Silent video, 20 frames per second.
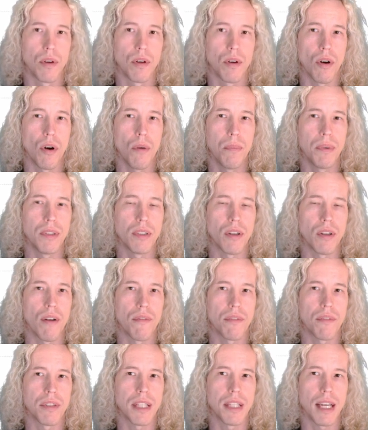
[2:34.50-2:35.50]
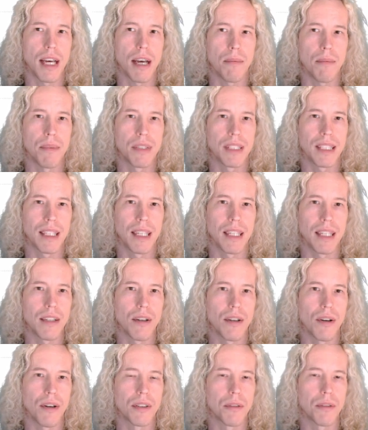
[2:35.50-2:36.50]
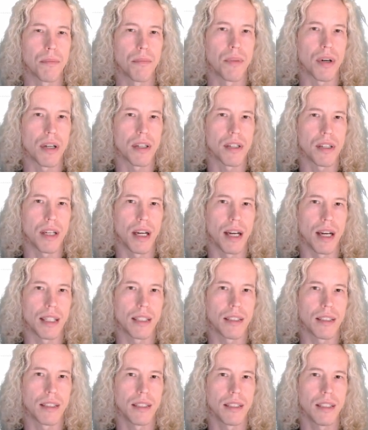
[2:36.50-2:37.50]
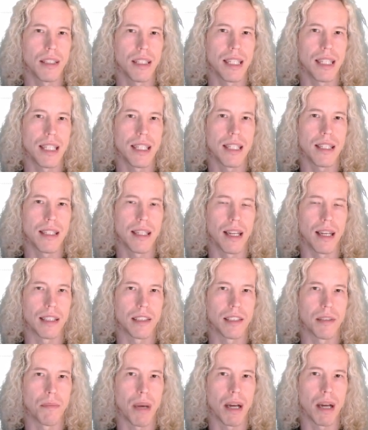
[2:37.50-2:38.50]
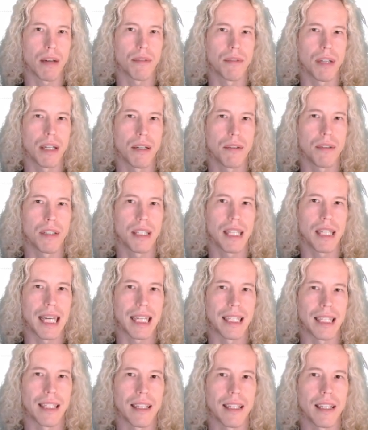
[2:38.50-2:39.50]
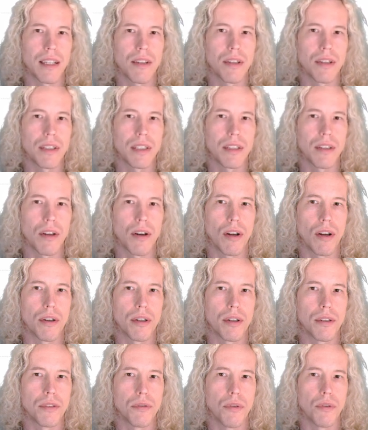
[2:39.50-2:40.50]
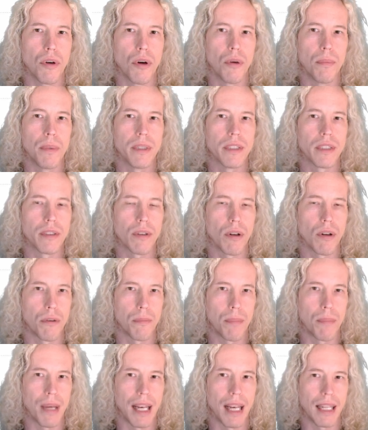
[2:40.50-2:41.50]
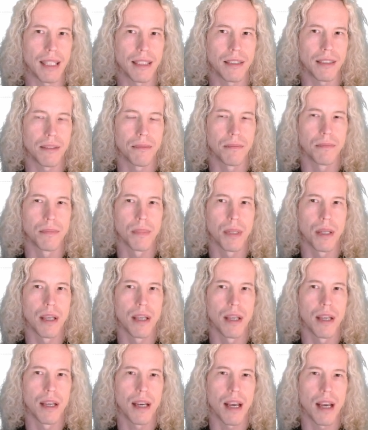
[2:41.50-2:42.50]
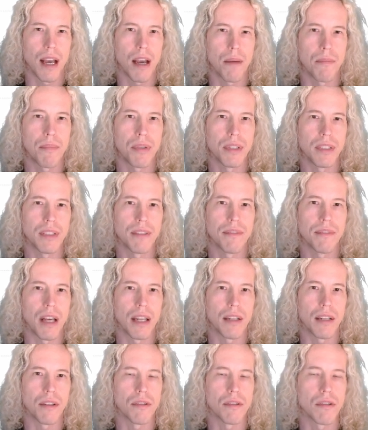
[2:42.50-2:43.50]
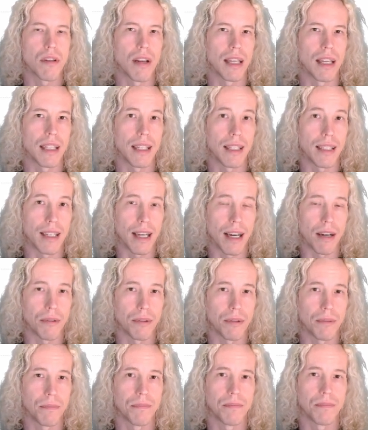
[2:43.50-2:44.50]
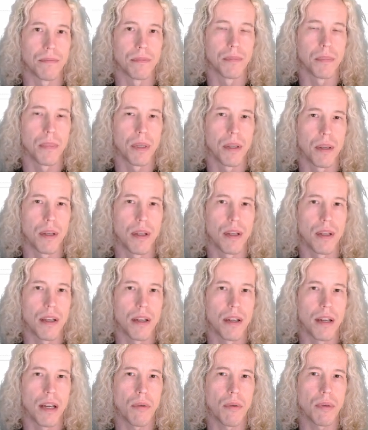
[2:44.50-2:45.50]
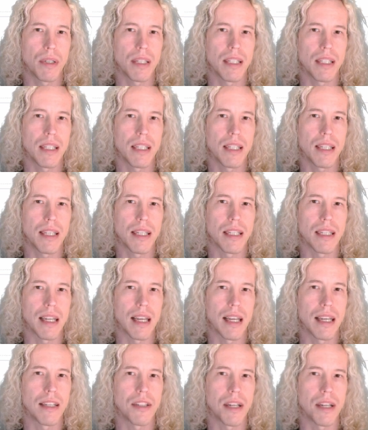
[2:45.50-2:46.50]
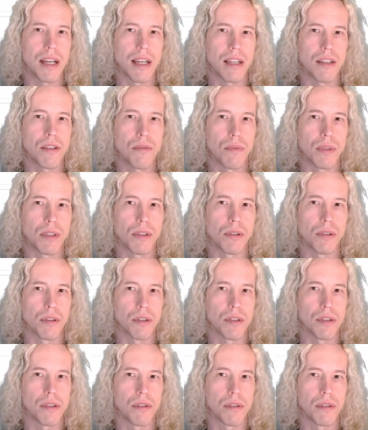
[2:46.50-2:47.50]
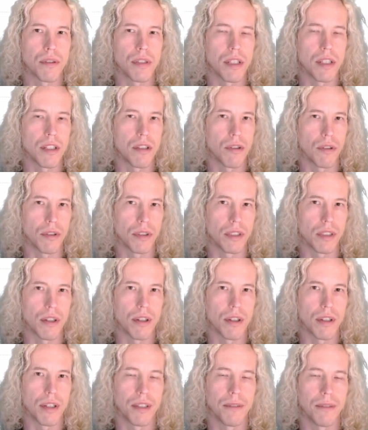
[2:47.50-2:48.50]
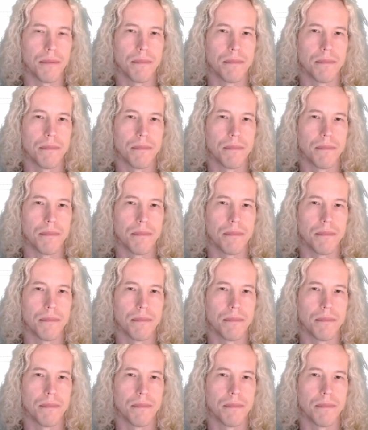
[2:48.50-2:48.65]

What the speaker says: Open the Hover tab, click on the brush icon, select the background, and click on the color to open the color palette, and bring the value slightly down. Now we can see a slight change when the cursor is on the card.